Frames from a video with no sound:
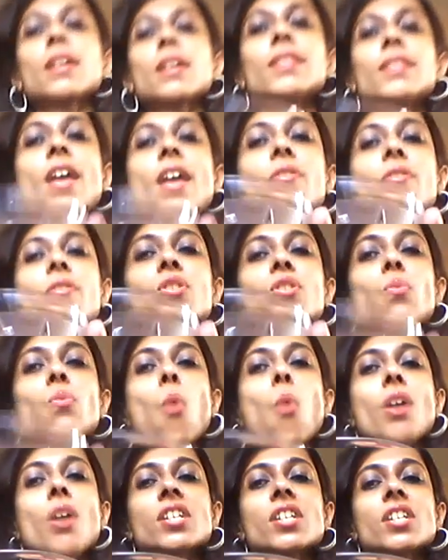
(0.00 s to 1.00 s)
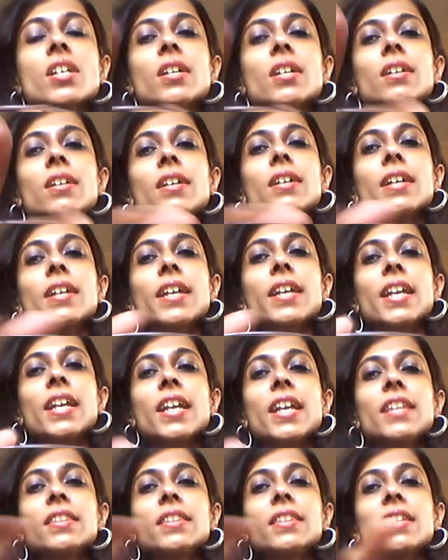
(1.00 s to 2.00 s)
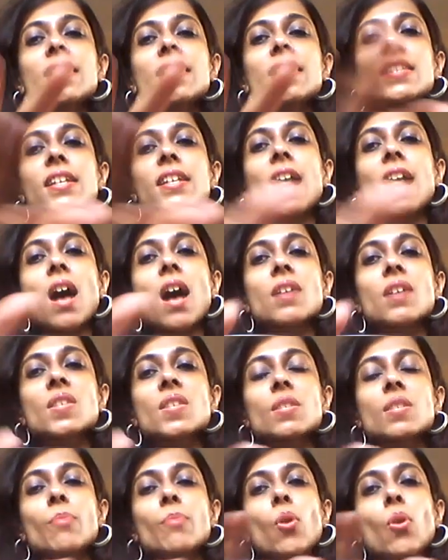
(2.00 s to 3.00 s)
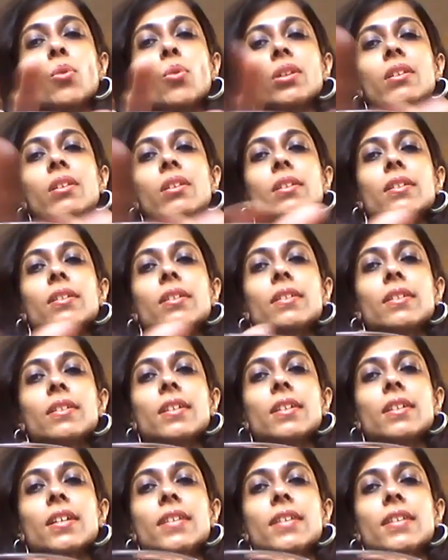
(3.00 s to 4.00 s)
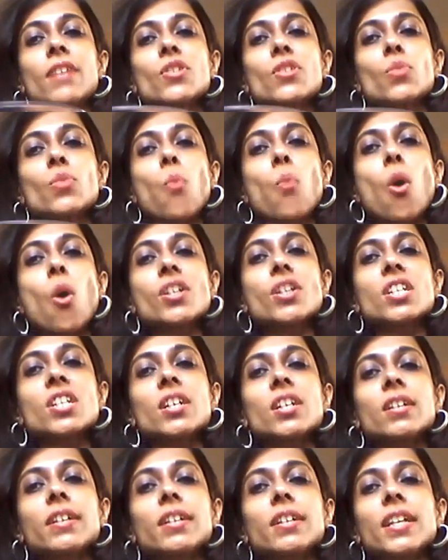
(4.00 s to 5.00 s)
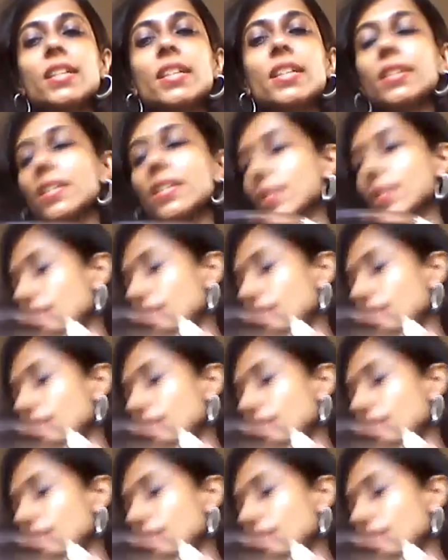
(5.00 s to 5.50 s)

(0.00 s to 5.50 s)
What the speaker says: There is water in this glass bowl. There is water in this